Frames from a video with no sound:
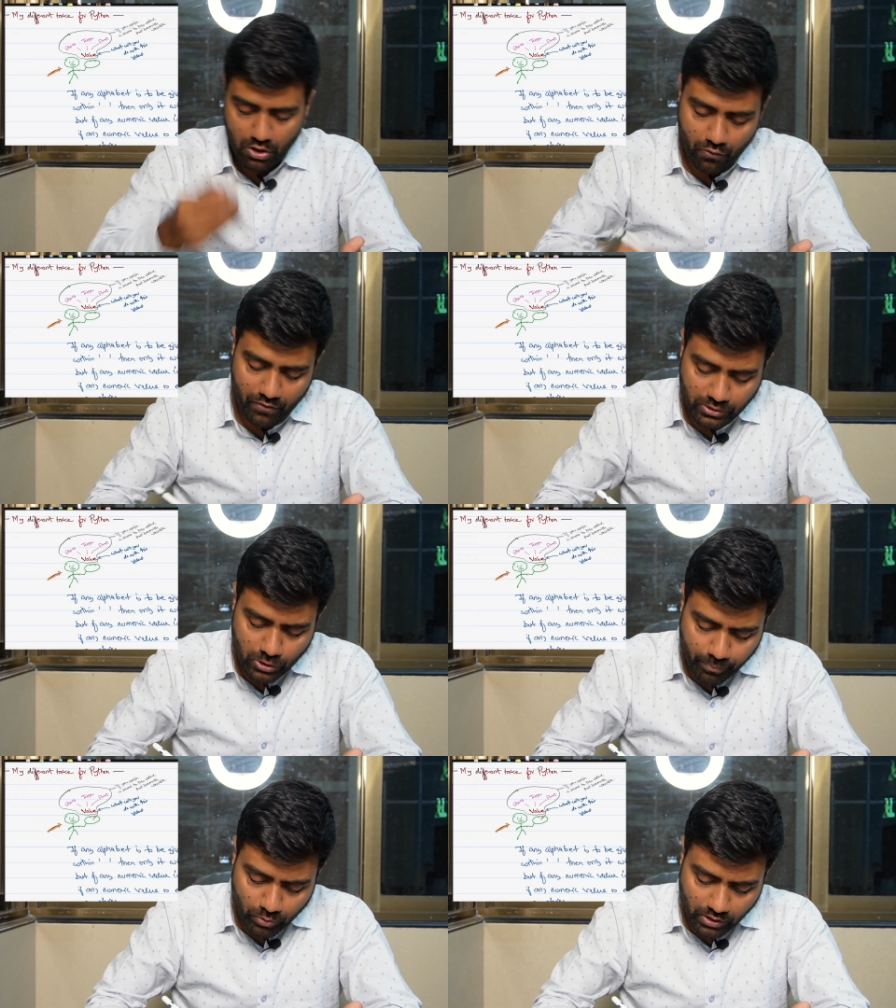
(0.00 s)
Once
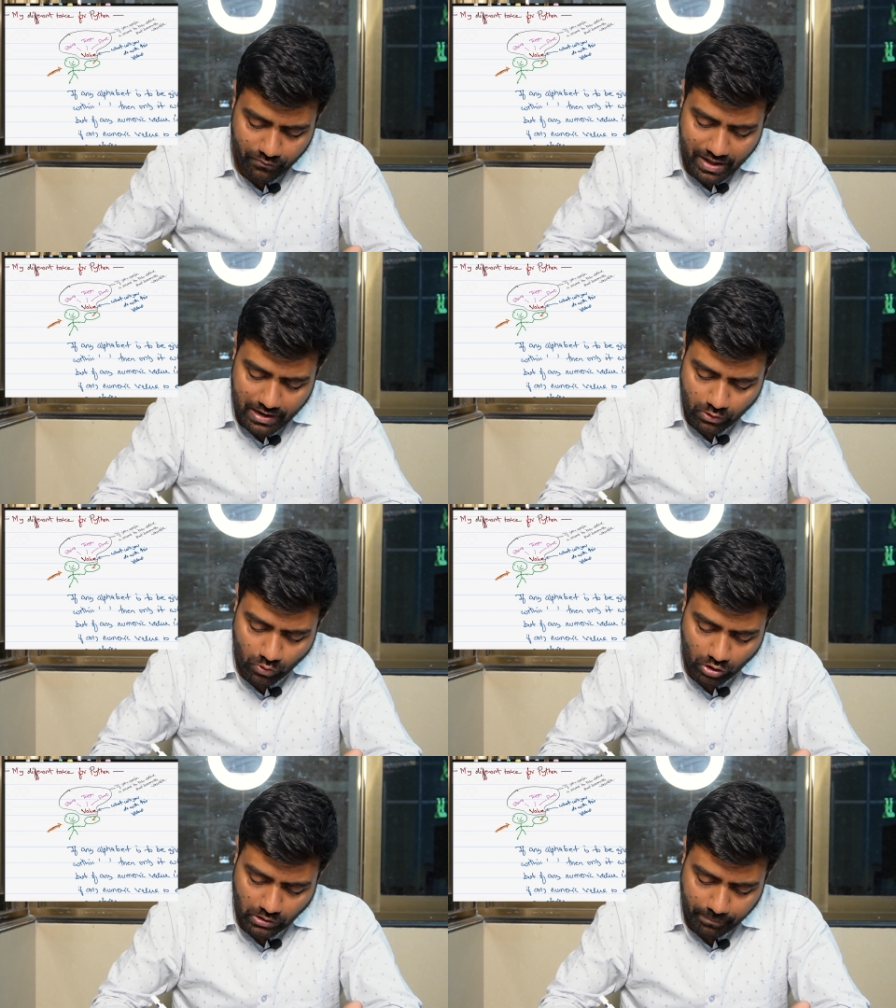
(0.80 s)
you put a value
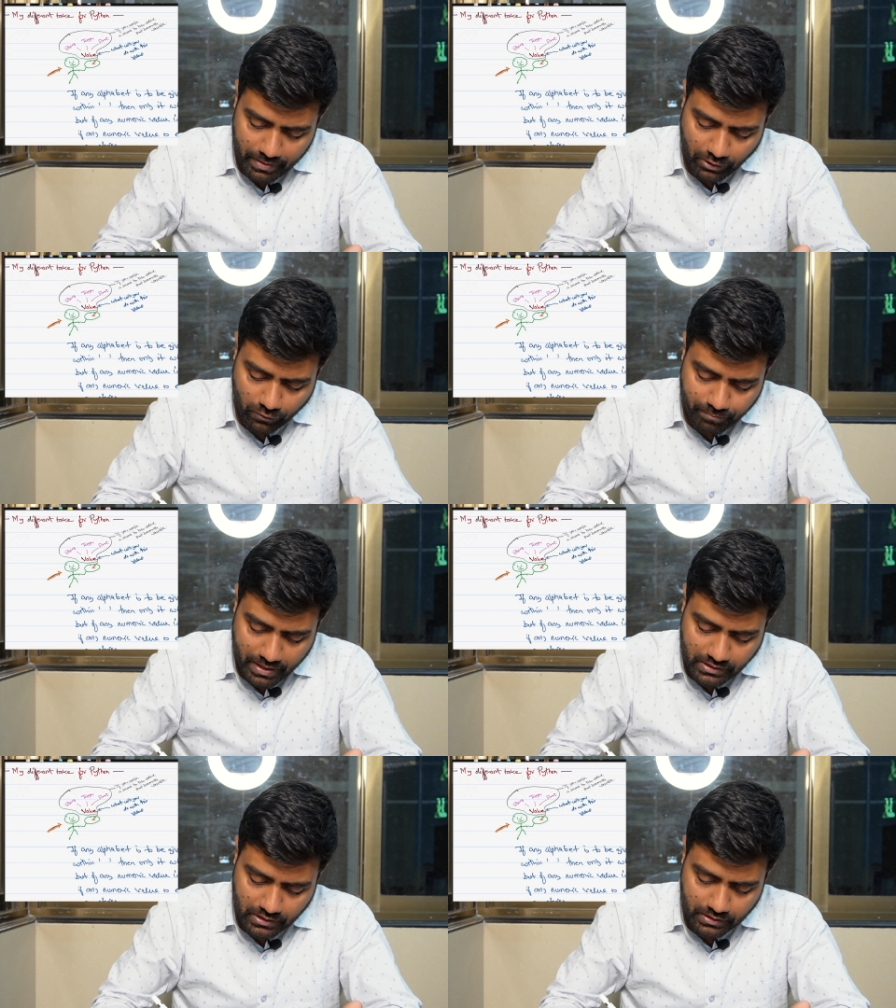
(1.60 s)
on the plate of
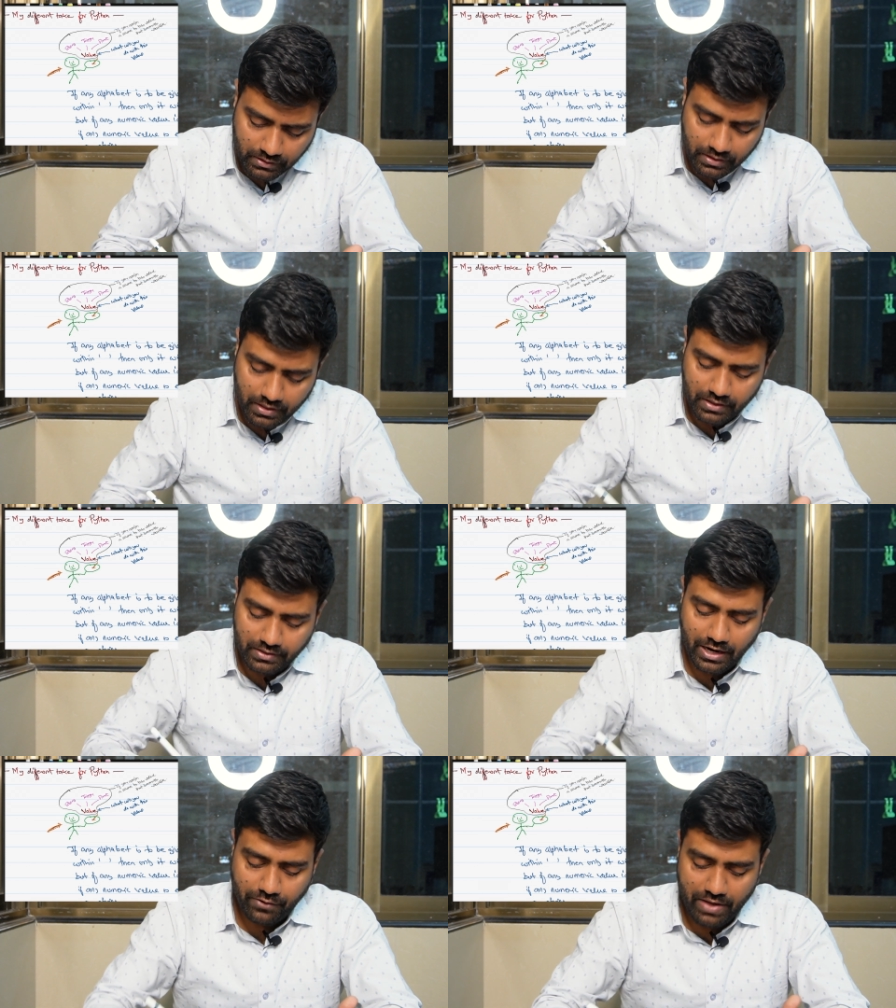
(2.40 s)
Python,
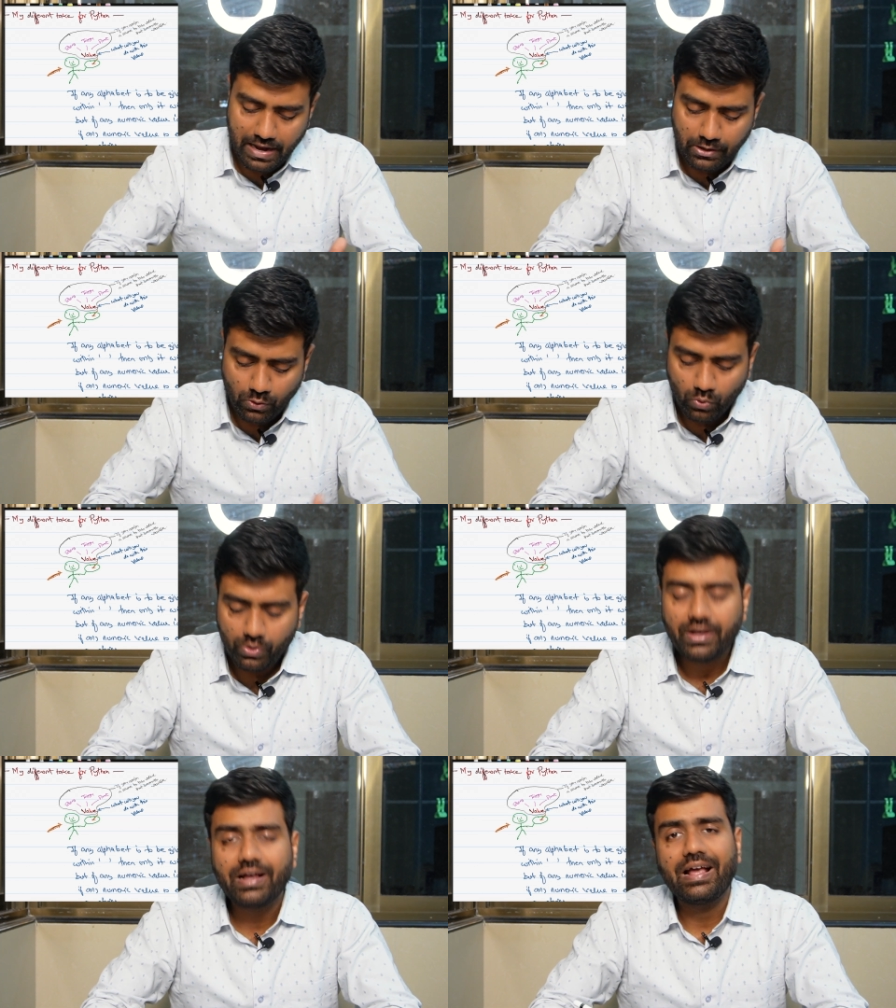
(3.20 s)
that value
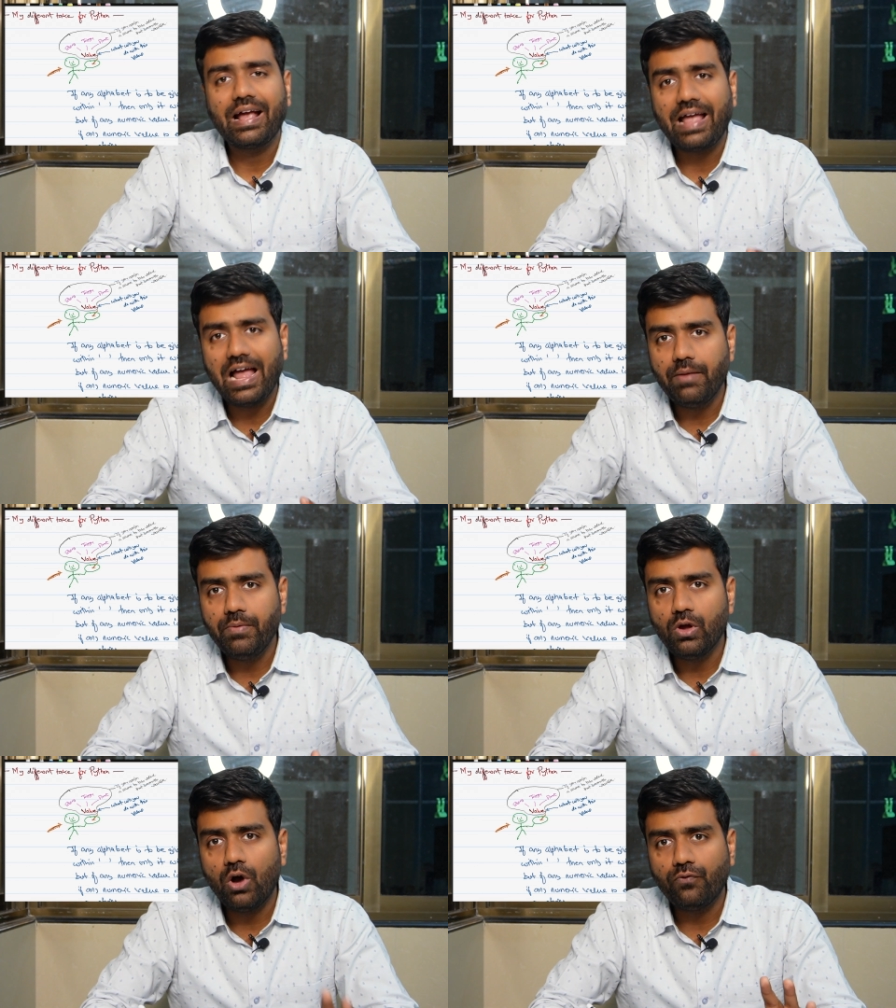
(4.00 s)
can
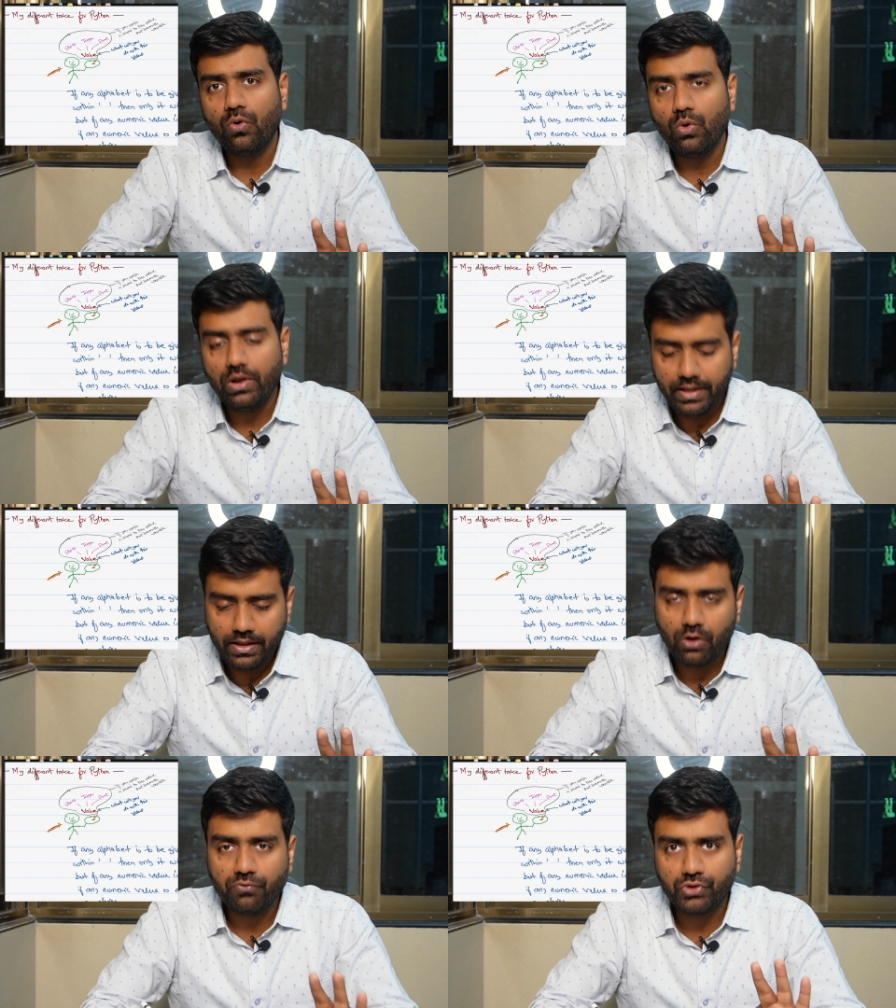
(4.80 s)
be of
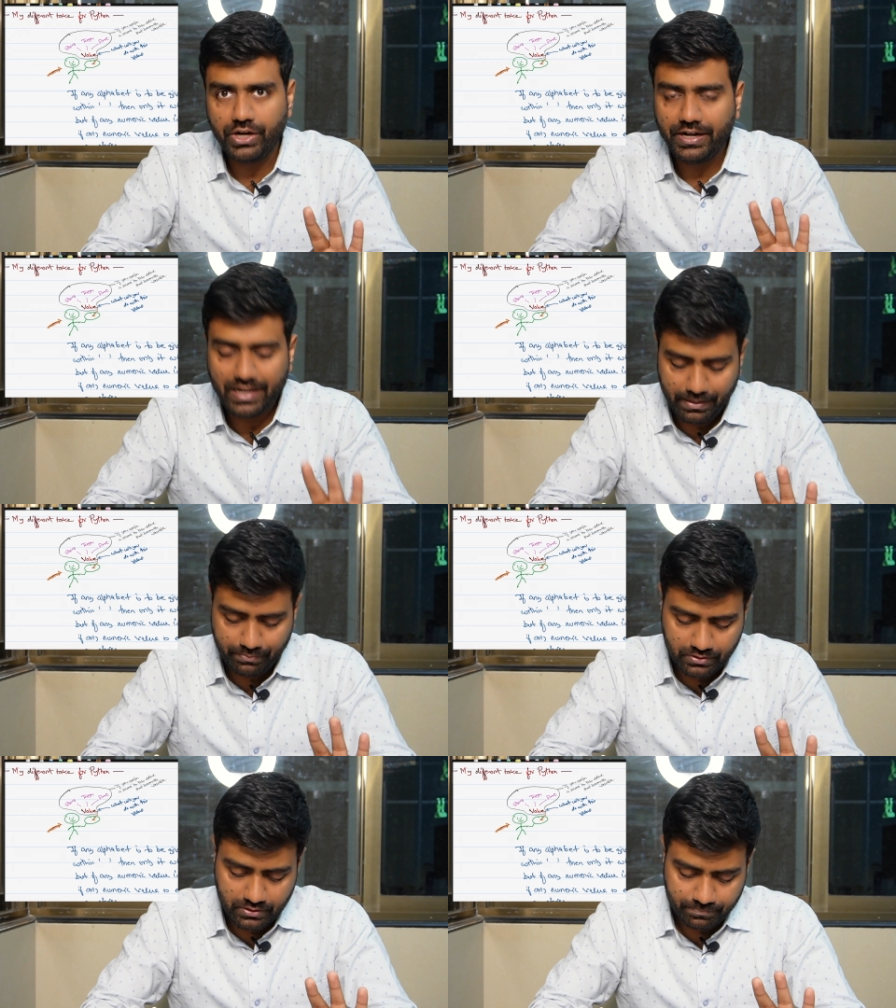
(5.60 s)
only of three
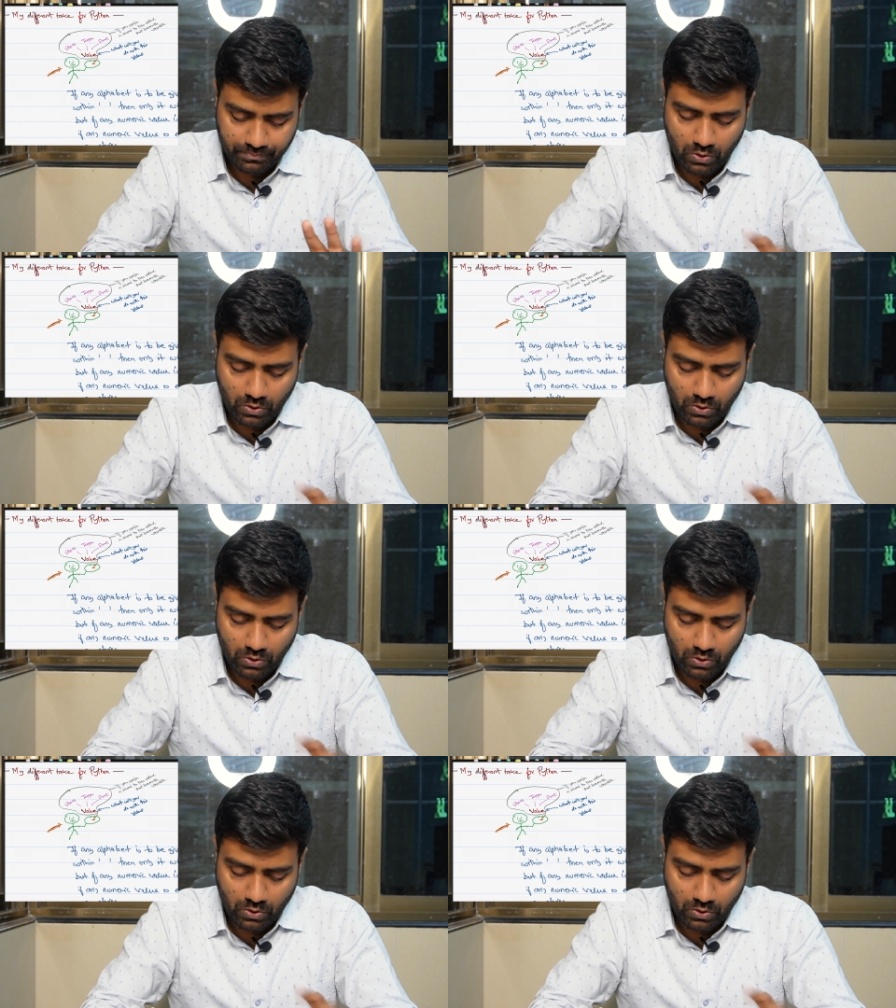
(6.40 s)
types.